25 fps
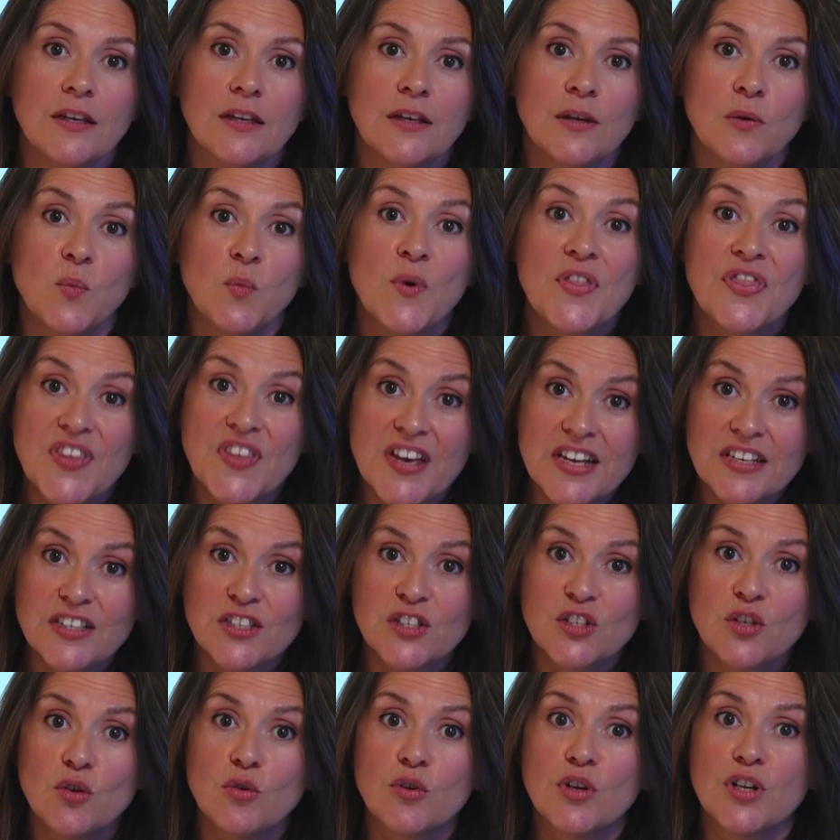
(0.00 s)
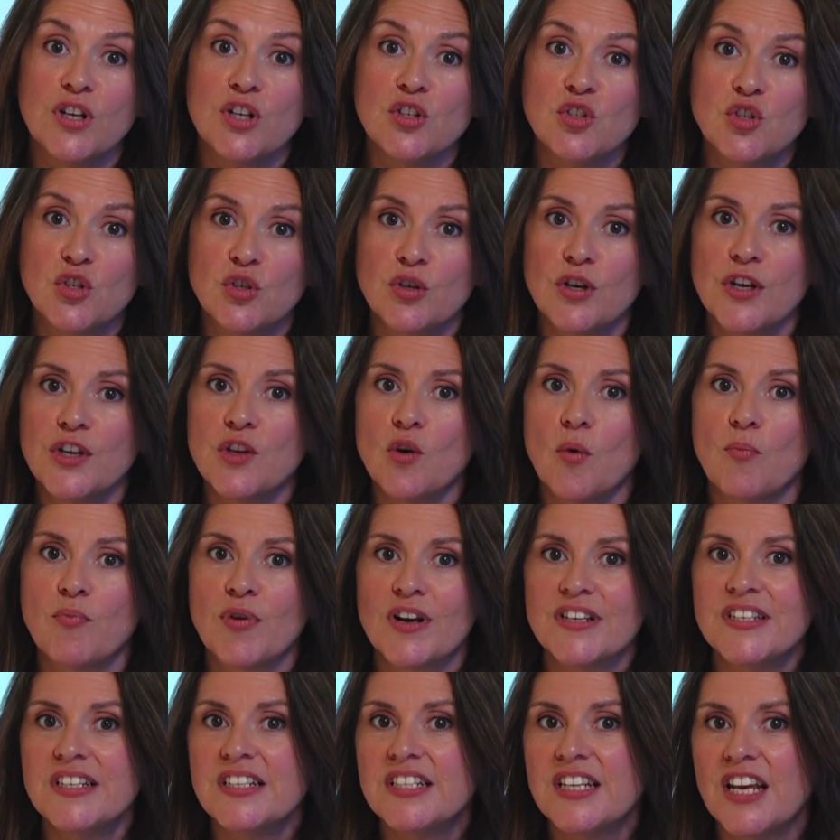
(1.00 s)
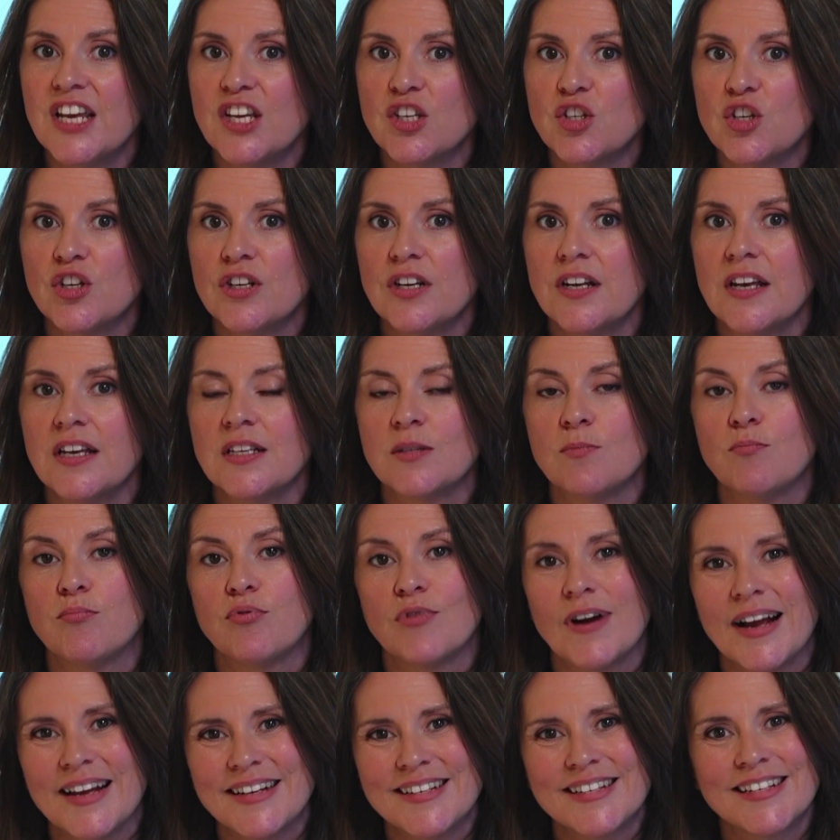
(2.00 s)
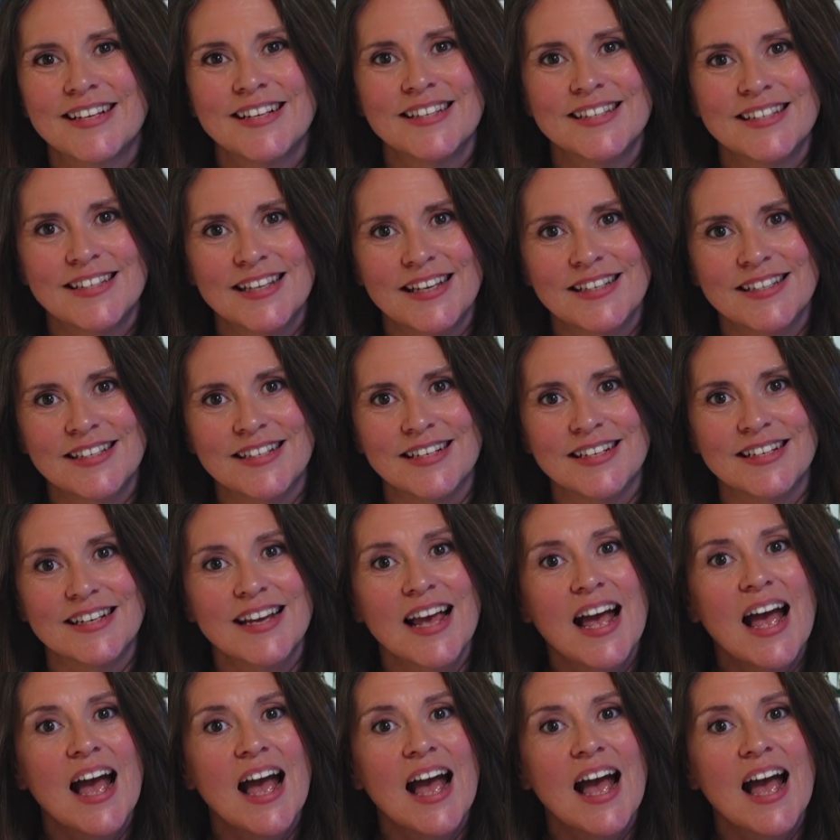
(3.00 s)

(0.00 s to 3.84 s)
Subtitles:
With this, you can ensure your presentation is brand consistent.